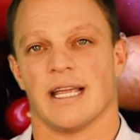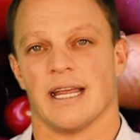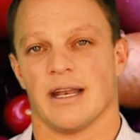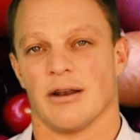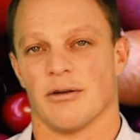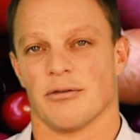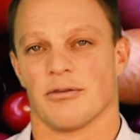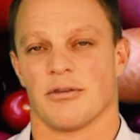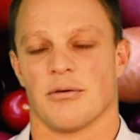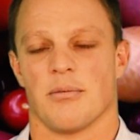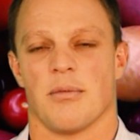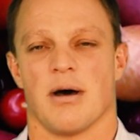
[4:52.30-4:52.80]
the
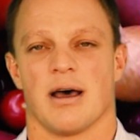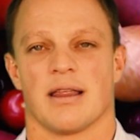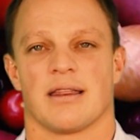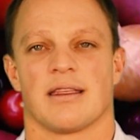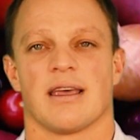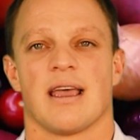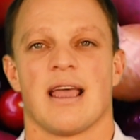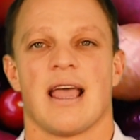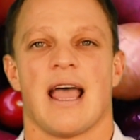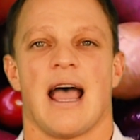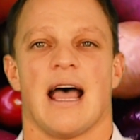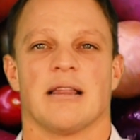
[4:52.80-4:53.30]
end of the month
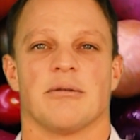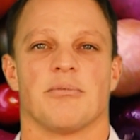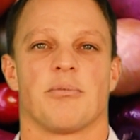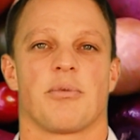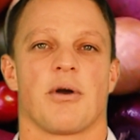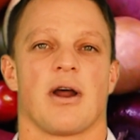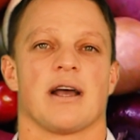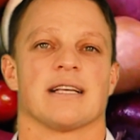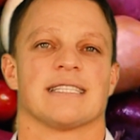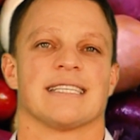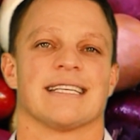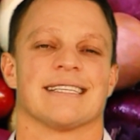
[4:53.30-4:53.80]
and
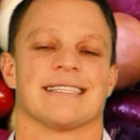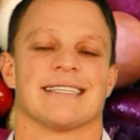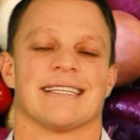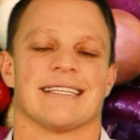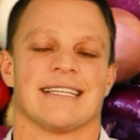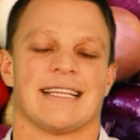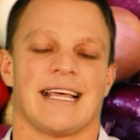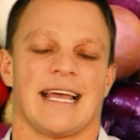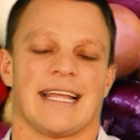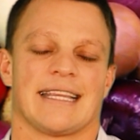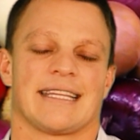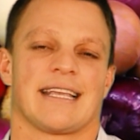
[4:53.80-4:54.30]
prices
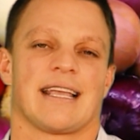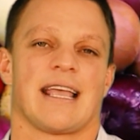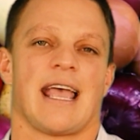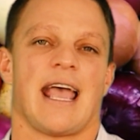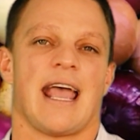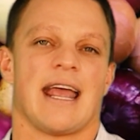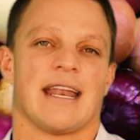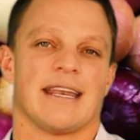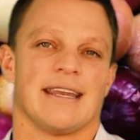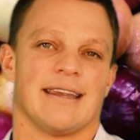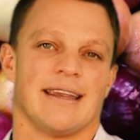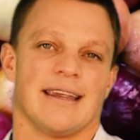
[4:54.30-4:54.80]
that
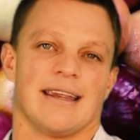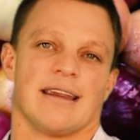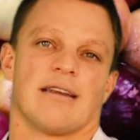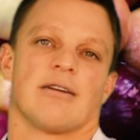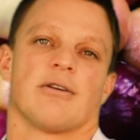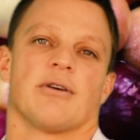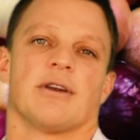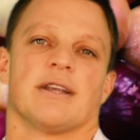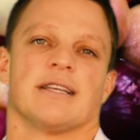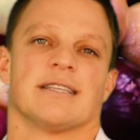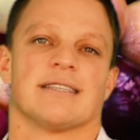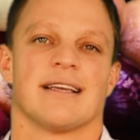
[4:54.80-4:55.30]
can
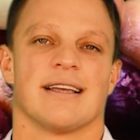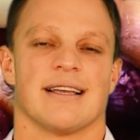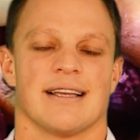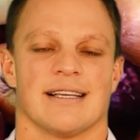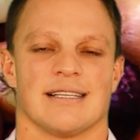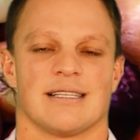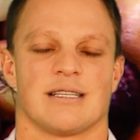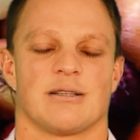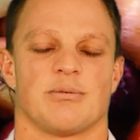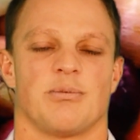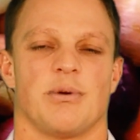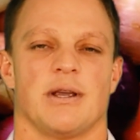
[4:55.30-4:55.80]
increase,
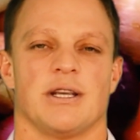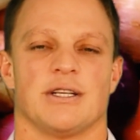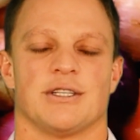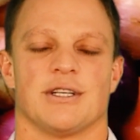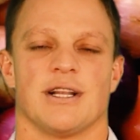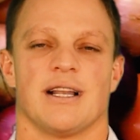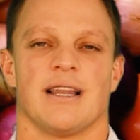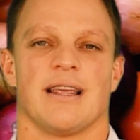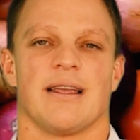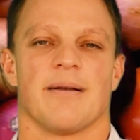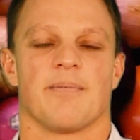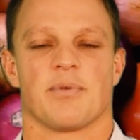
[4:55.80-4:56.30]

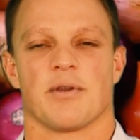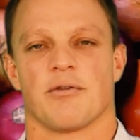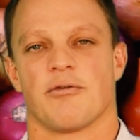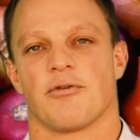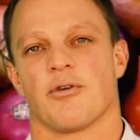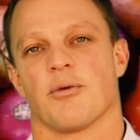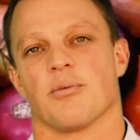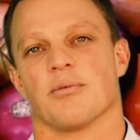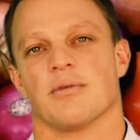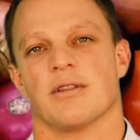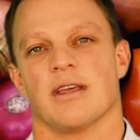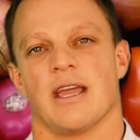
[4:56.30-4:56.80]
especially
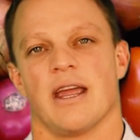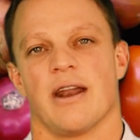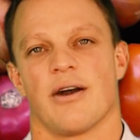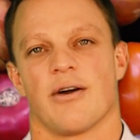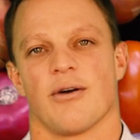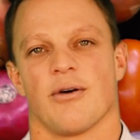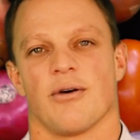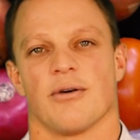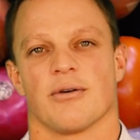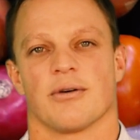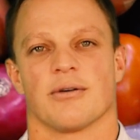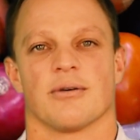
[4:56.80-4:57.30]
from there
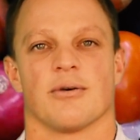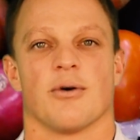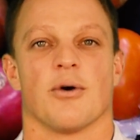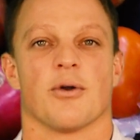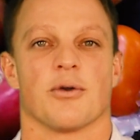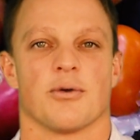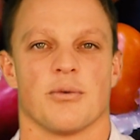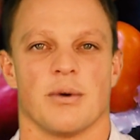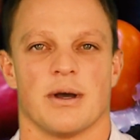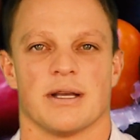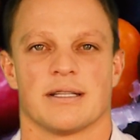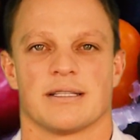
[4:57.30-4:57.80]

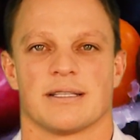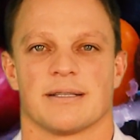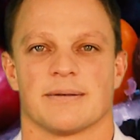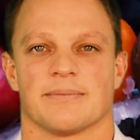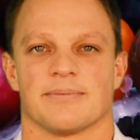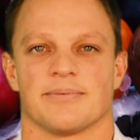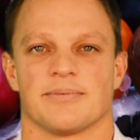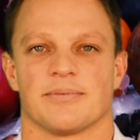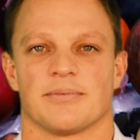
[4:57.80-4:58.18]
onwards.